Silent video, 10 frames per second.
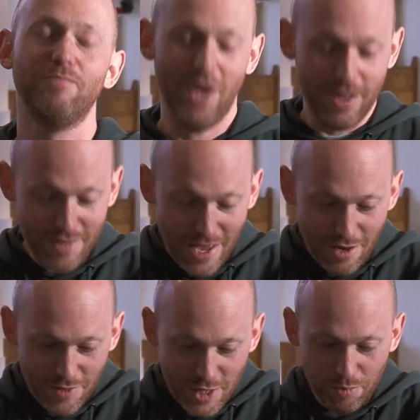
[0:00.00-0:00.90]
And then
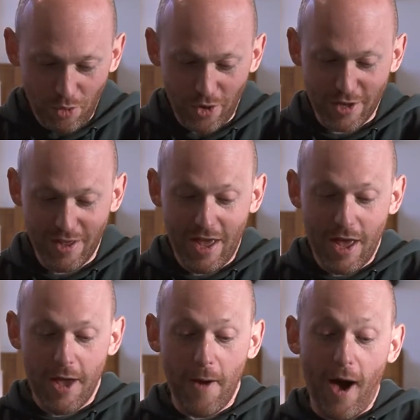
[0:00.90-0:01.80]
at this point,
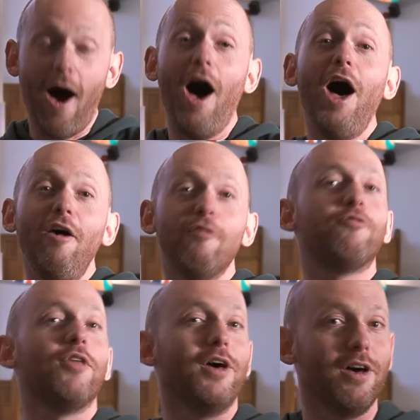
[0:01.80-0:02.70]

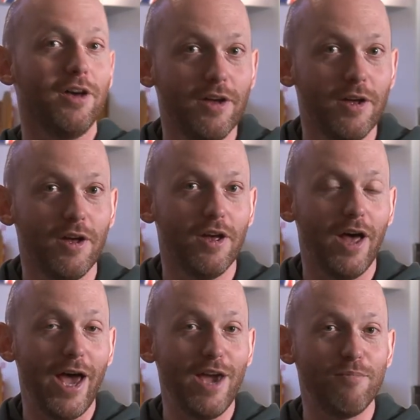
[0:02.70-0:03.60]
after
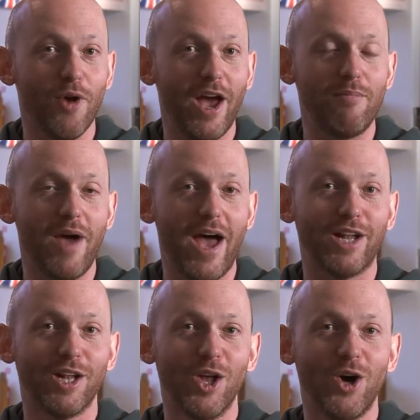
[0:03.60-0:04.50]
Abraham
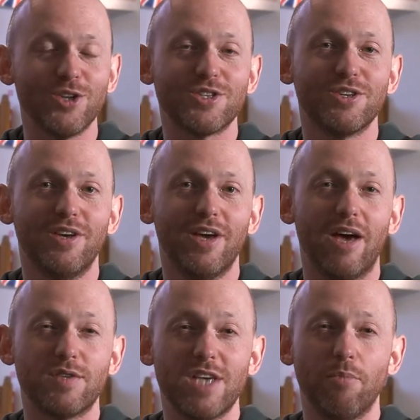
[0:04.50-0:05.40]
and Lot
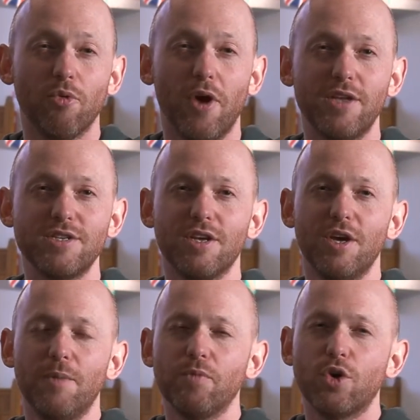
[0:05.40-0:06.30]
have separated,
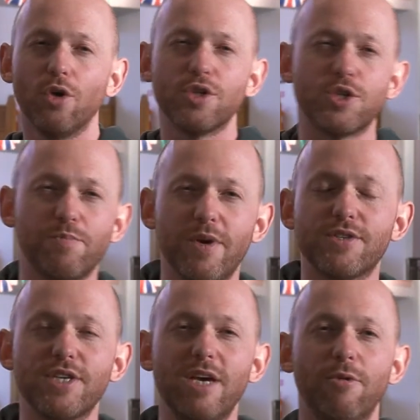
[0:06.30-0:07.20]
God
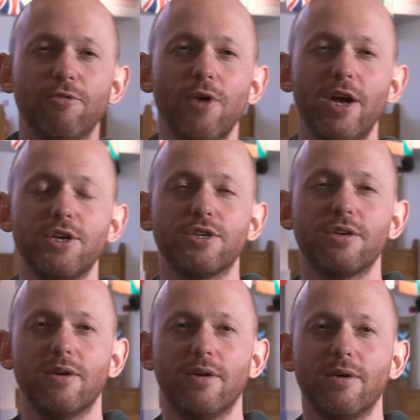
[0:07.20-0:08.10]
speaks to him
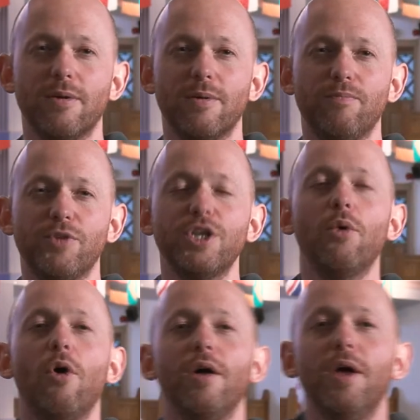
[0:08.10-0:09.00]
afresh. Do you know
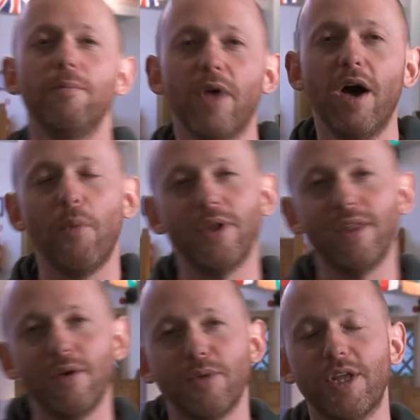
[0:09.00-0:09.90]
what?
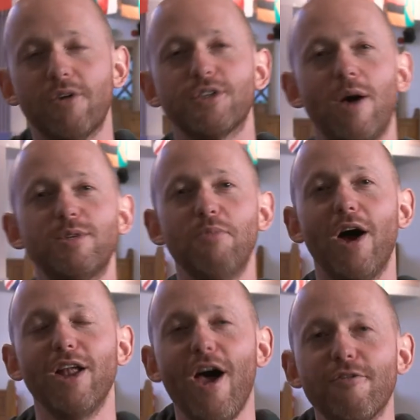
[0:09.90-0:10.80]
When there are times in
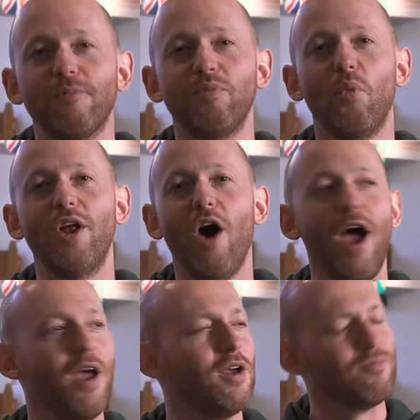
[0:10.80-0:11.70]
my life when
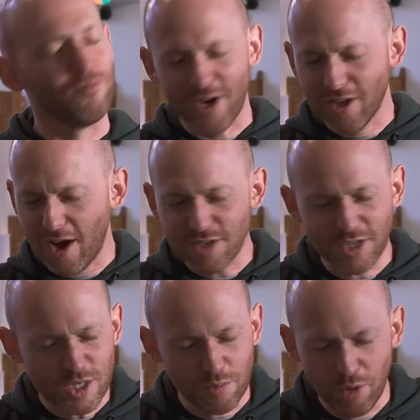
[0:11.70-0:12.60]
I realise I
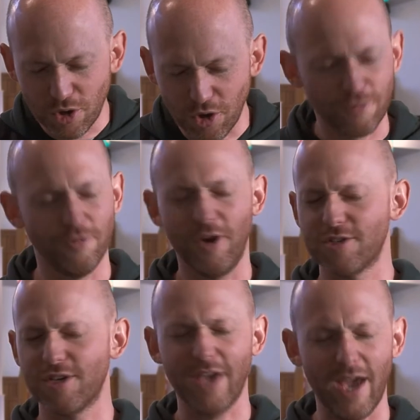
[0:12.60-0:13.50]
need to put God
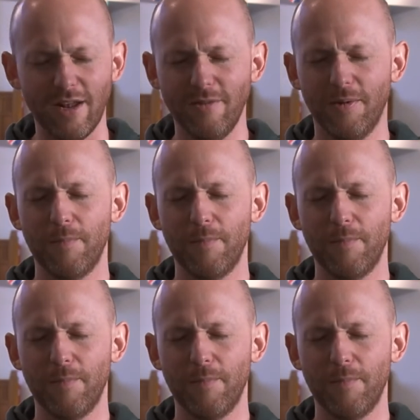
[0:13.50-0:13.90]
first again,